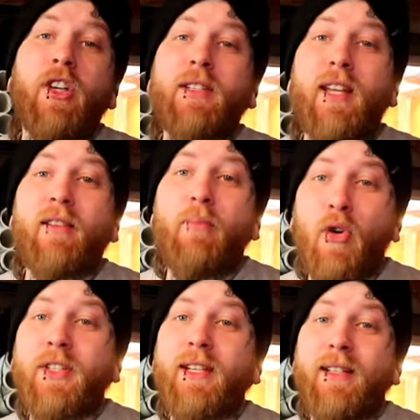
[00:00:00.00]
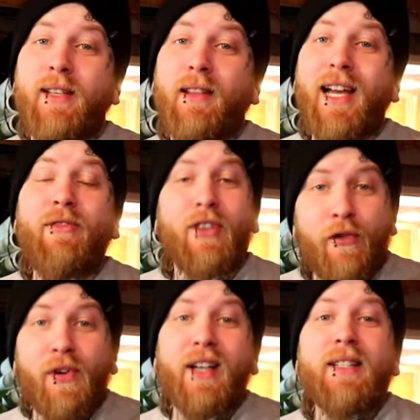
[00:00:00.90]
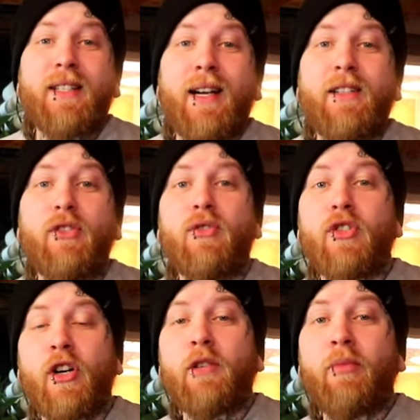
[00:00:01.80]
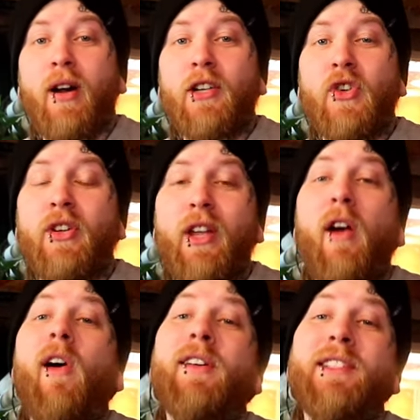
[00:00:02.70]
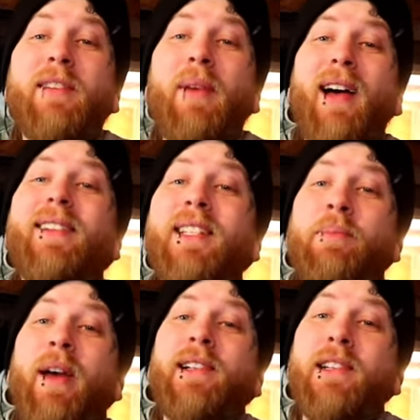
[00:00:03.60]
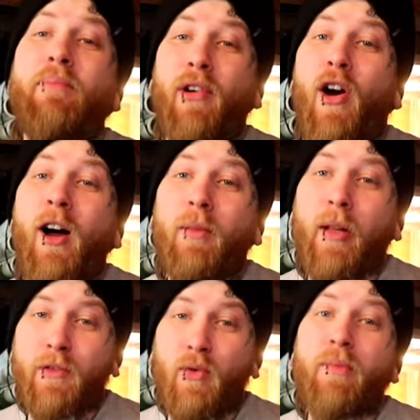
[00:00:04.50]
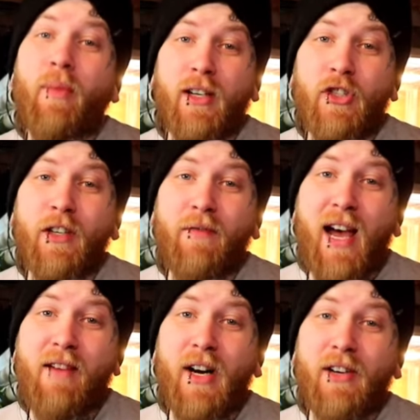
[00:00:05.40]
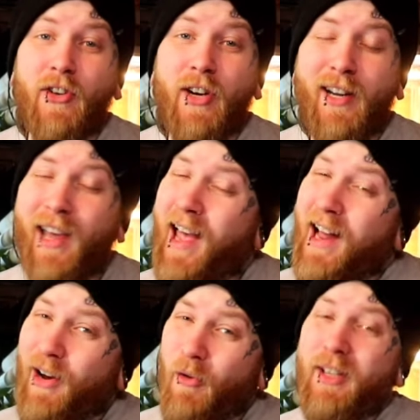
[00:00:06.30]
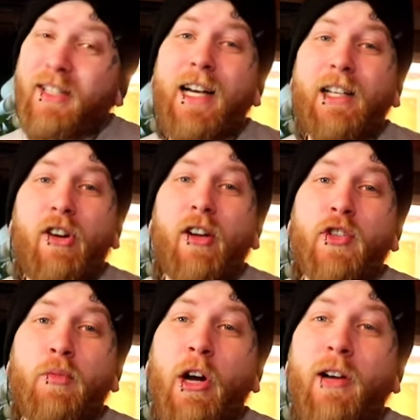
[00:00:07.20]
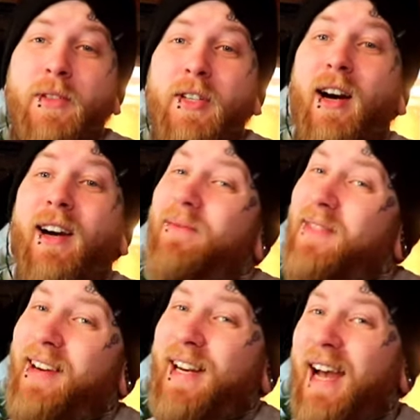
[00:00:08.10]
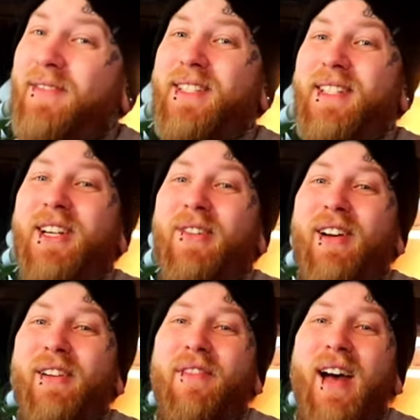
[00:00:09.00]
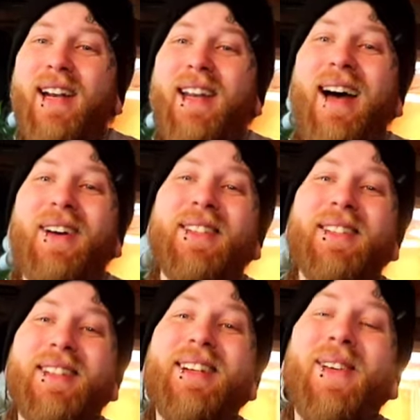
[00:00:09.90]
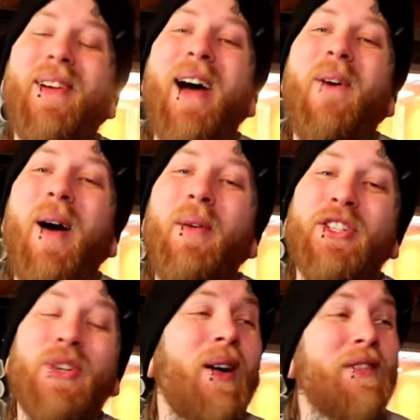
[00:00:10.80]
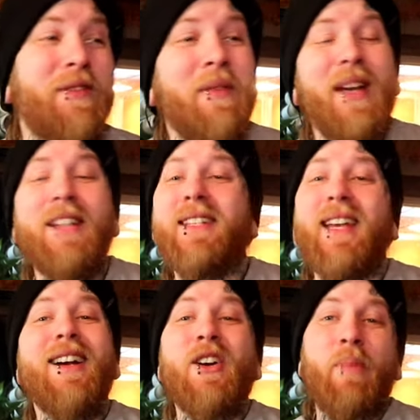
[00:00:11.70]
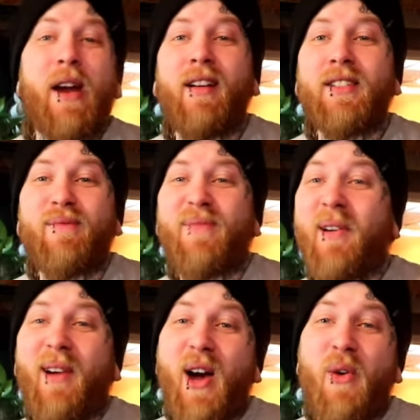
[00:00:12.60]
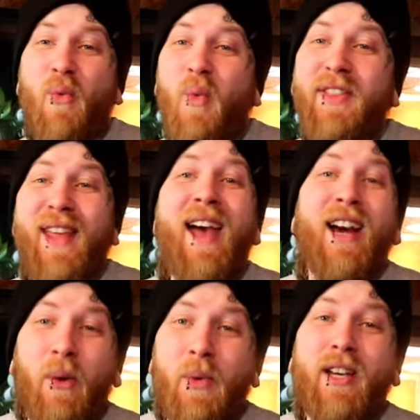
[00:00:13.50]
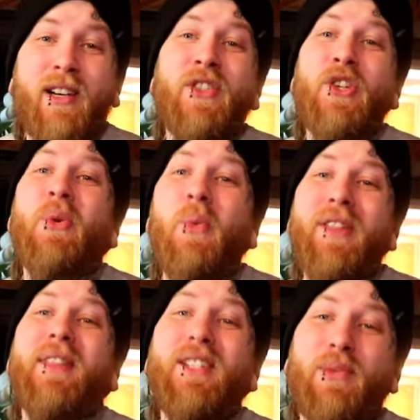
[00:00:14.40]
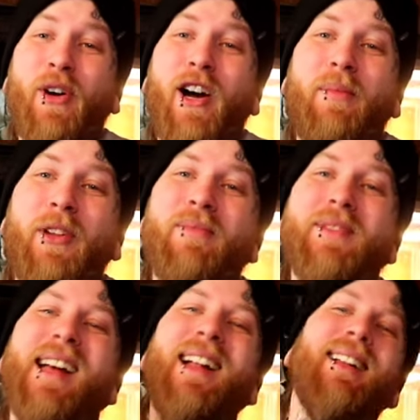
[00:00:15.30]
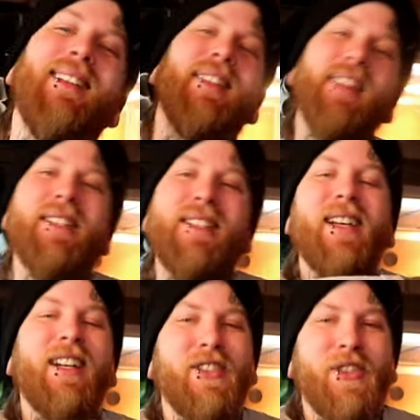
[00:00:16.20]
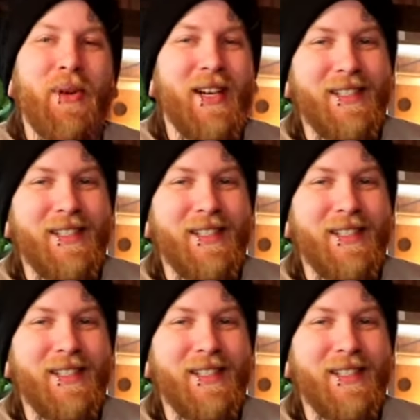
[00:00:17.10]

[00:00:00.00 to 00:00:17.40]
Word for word: just like most things in life, whenever I decide to start a project, there are some unexpected problems with Project 500. Now, what exactly are those problems are? You're gonna have to stick around to find out. Stick around while we show off some amazing gecko pairings and figure out what the heck are we gonna do with these problems let's get into